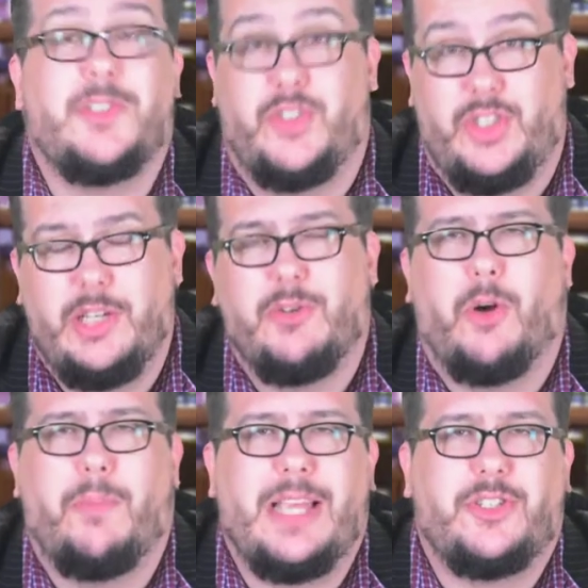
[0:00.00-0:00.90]

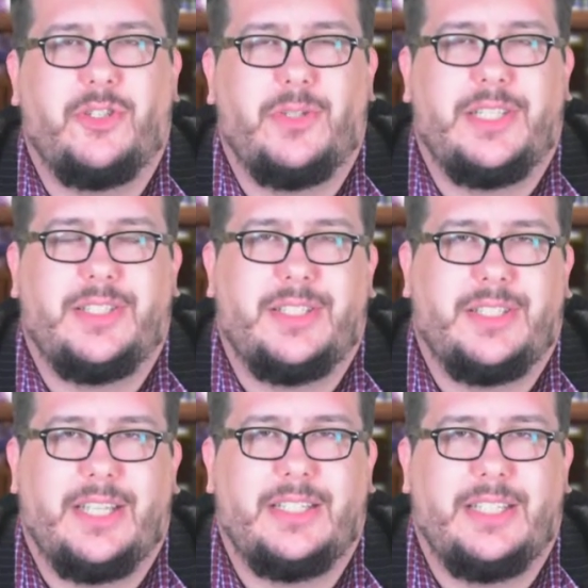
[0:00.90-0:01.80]
zero mass shootings
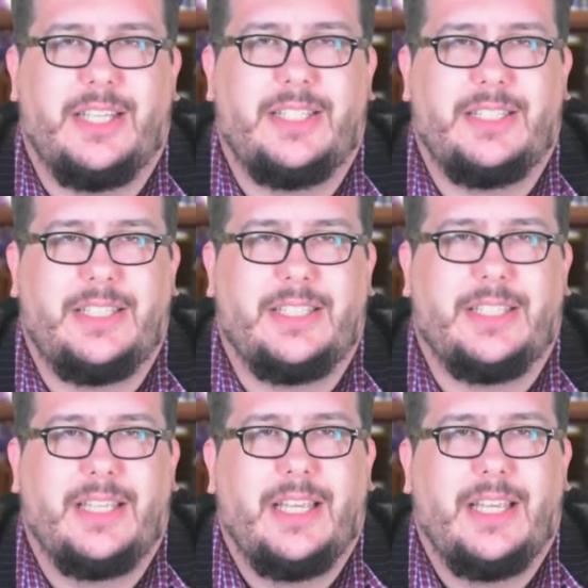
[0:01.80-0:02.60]
since 1996.